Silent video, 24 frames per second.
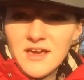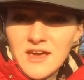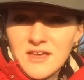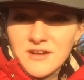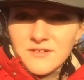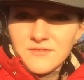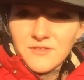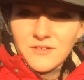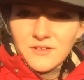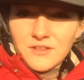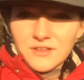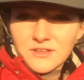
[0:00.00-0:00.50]

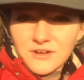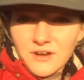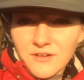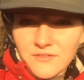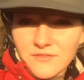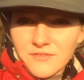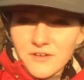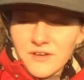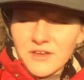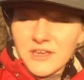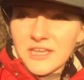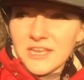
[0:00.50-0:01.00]
And fallen off
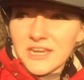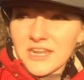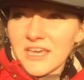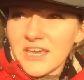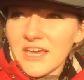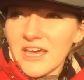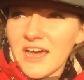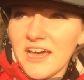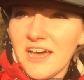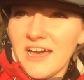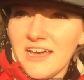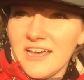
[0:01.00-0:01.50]
in
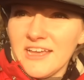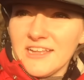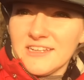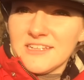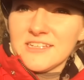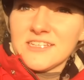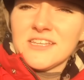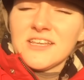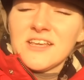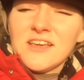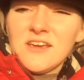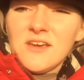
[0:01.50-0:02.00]
it
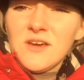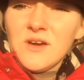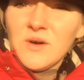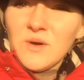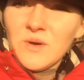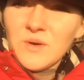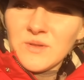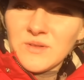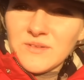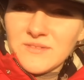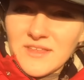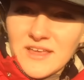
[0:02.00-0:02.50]
and
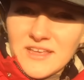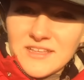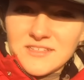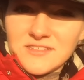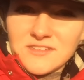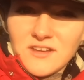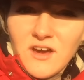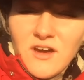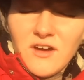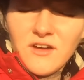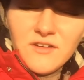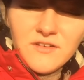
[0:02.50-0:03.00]
all of that
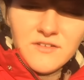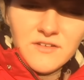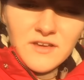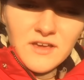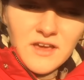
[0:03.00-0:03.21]
stuff,